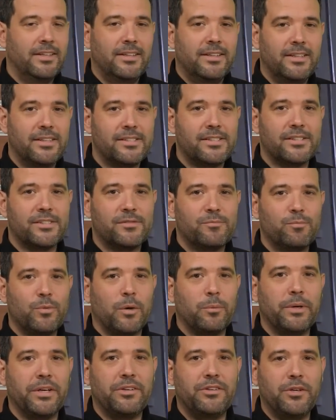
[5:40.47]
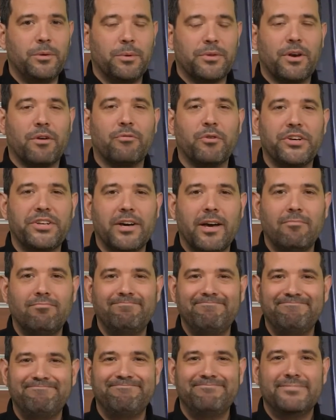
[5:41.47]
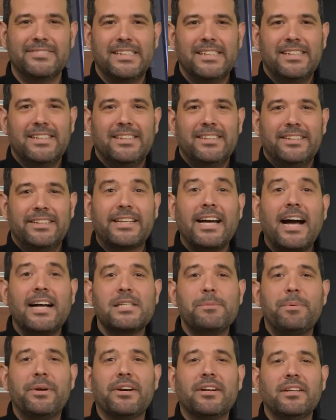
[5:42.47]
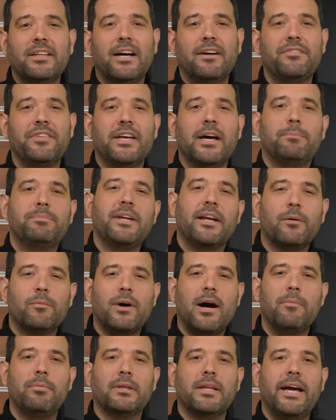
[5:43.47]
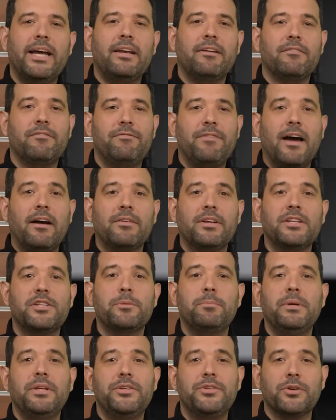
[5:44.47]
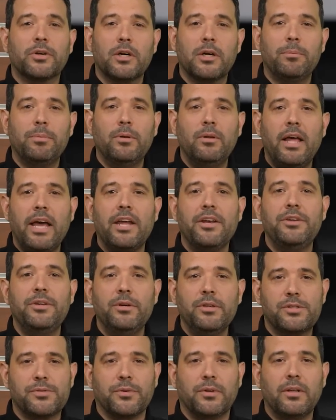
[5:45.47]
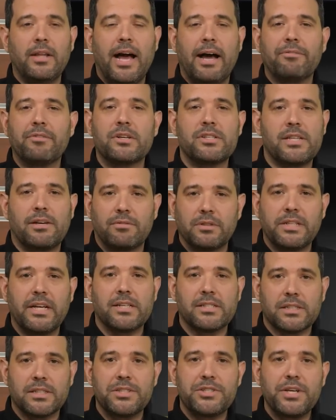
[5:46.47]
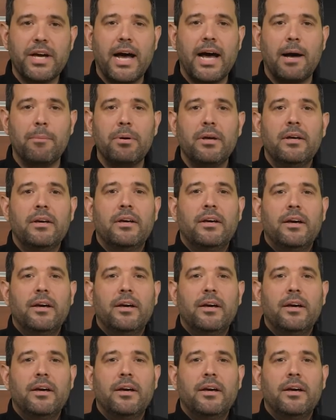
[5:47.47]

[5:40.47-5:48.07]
This is what we do with our free time. The guys appear to love the updated Wobble light and found it to be durable and useful after several days on the job.